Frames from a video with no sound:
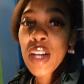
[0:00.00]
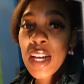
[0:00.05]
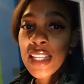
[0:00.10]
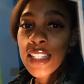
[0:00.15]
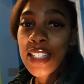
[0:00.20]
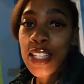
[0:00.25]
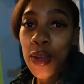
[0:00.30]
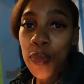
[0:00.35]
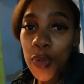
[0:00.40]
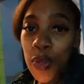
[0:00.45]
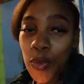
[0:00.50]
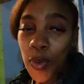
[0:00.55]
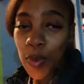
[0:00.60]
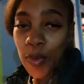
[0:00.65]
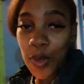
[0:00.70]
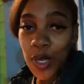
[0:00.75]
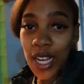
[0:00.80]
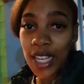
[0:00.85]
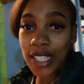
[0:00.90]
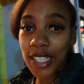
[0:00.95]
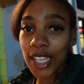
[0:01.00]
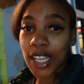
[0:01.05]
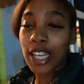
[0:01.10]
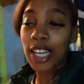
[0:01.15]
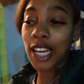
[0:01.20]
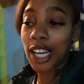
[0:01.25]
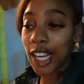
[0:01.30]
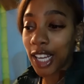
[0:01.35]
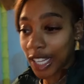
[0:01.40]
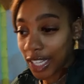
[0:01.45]
guys, tell me why we had to
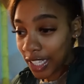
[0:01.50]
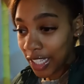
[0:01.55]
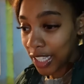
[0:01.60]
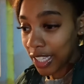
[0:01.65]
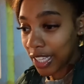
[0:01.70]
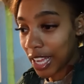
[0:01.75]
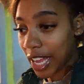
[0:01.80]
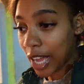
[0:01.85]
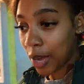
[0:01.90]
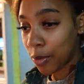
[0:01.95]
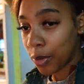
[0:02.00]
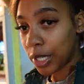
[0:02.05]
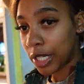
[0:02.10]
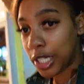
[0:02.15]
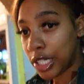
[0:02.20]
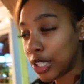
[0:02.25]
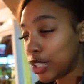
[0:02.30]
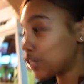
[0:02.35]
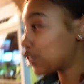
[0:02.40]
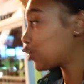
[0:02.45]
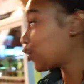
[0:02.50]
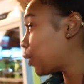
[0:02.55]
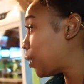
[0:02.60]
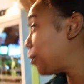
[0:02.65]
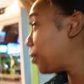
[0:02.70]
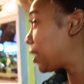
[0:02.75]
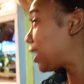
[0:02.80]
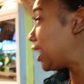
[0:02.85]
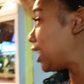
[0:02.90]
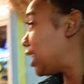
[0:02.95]
cut our dinner short
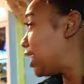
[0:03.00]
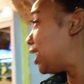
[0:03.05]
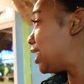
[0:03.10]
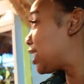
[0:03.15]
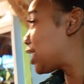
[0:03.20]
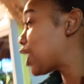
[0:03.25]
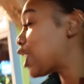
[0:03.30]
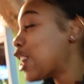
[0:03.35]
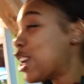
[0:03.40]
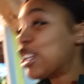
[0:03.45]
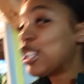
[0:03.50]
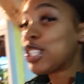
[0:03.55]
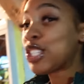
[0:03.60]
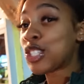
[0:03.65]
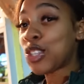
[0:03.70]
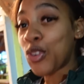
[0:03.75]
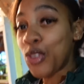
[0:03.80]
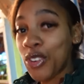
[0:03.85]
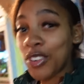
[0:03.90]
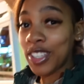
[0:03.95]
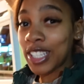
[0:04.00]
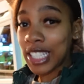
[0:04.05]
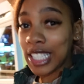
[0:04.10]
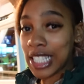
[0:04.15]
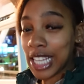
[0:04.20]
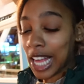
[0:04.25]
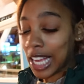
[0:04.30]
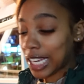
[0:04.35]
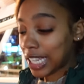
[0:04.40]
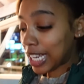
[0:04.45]
because Story
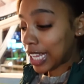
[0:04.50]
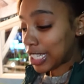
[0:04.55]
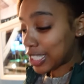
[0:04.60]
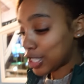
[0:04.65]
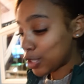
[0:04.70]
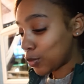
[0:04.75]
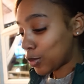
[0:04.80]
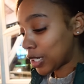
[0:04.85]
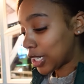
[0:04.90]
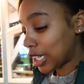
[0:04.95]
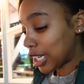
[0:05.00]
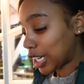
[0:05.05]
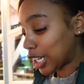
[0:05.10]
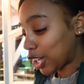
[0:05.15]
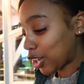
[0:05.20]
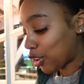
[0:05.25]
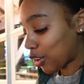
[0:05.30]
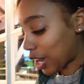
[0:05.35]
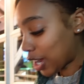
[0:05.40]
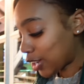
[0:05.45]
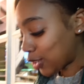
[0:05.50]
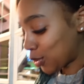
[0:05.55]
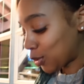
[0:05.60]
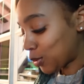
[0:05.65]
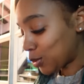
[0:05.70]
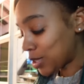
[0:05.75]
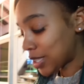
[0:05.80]
decided that she wanted to cry the whole